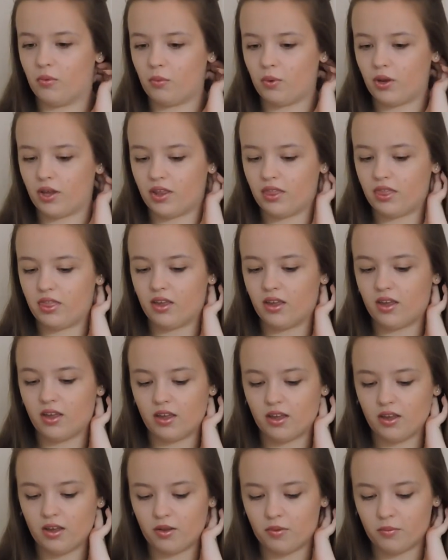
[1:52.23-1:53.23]
with
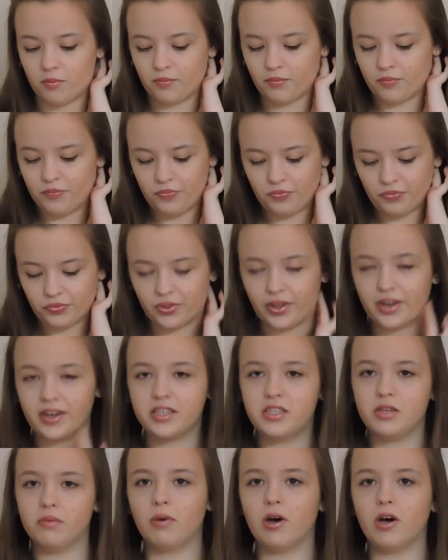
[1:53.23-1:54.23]
like a
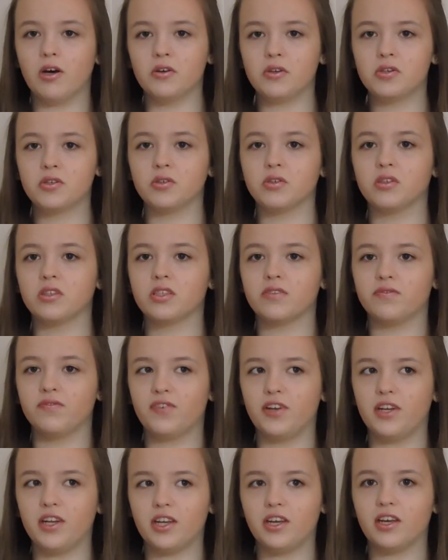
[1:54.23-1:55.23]
tomato sauce and
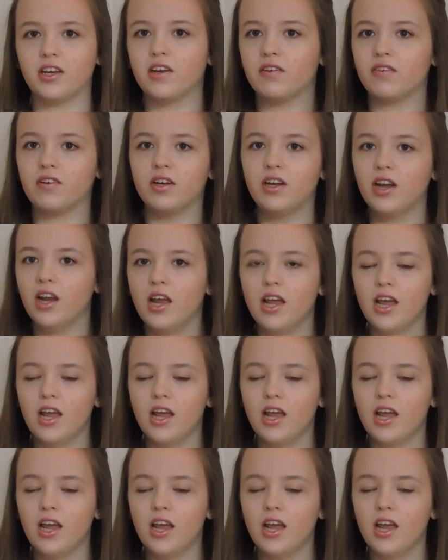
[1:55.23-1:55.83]
vinegar, and